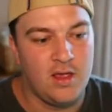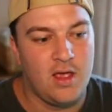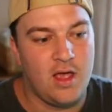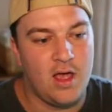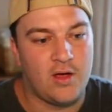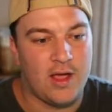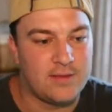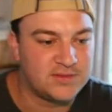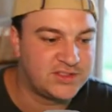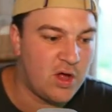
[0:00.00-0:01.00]
Okay,
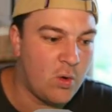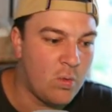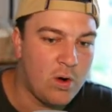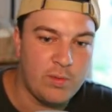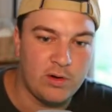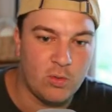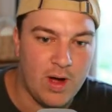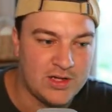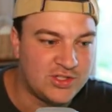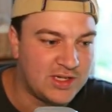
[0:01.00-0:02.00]
so what we were
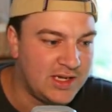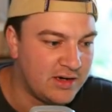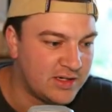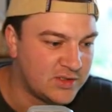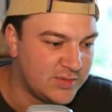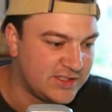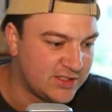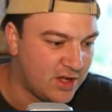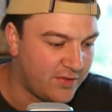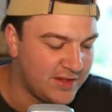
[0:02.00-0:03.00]
watching here is we
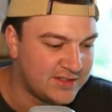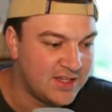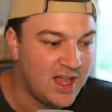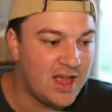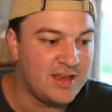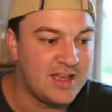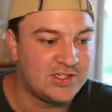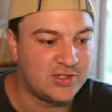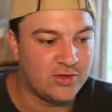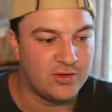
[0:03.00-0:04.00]
saw this
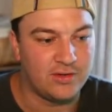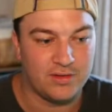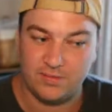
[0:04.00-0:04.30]
initial,